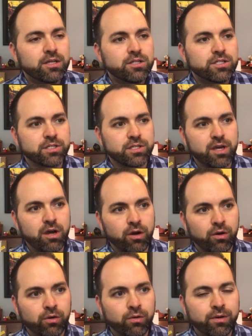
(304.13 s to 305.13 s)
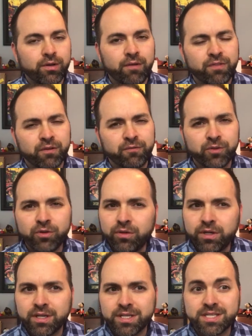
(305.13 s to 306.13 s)
So, if the
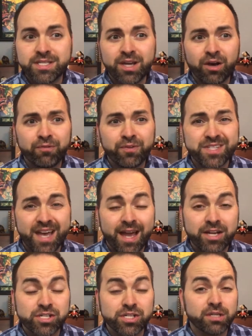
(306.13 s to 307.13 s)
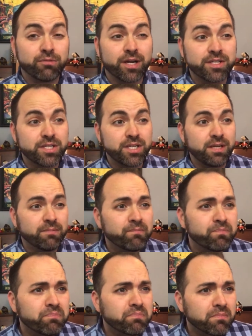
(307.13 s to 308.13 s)
flute itself is actually rusty,
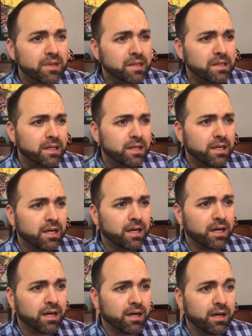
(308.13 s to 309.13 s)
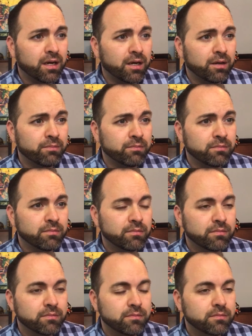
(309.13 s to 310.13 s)
I
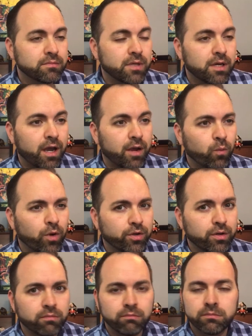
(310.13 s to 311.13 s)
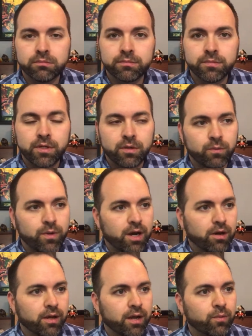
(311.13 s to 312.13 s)
wonder
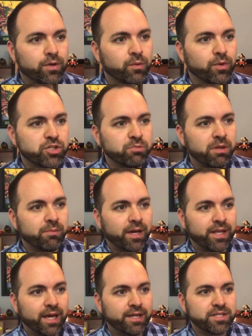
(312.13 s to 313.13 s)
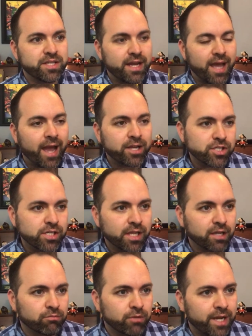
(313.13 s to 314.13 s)
Well, I wonder what you mean by that. Is it actually
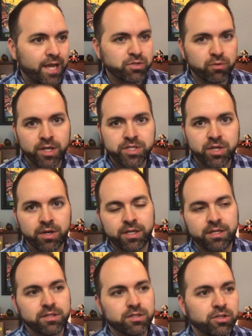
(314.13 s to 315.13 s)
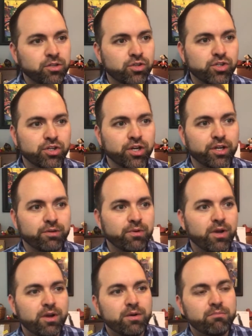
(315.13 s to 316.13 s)
like it has rust on it? You should
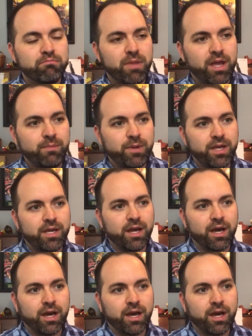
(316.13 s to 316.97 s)
maybe